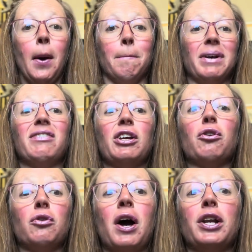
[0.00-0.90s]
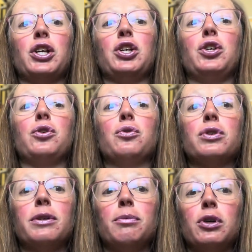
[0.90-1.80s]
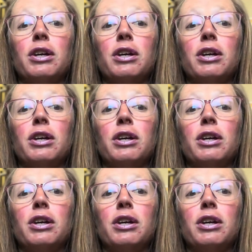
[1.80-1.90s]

but if they don't know how to use the book,